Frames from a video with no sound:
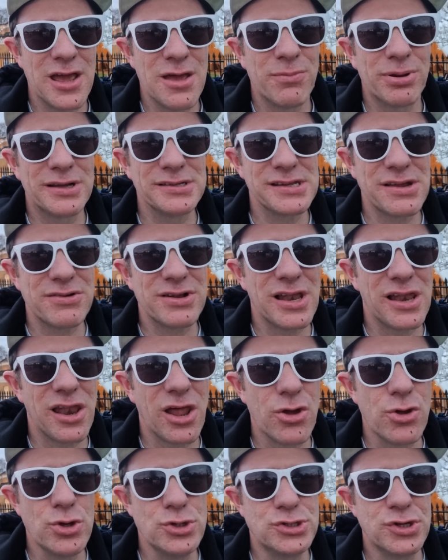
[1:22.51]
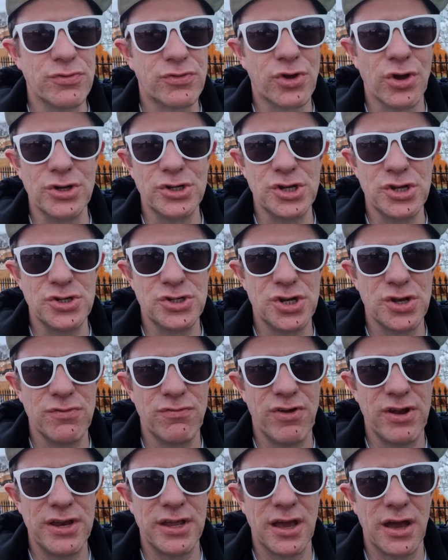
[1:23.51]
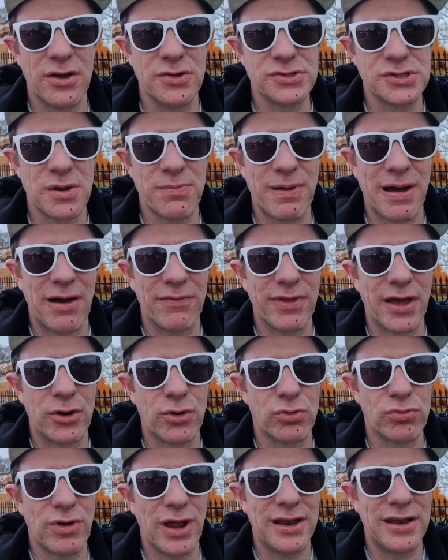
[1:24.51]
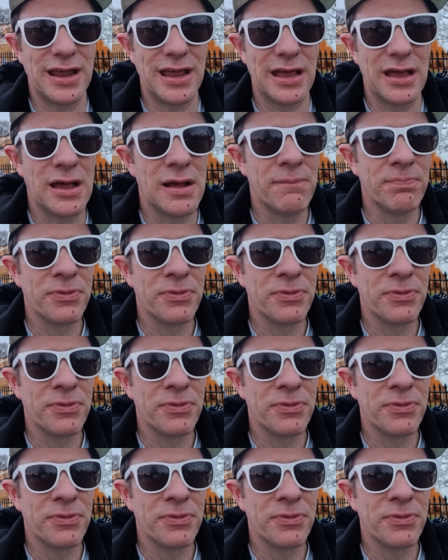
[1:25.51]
because there are loads of good YouTube videos about that already,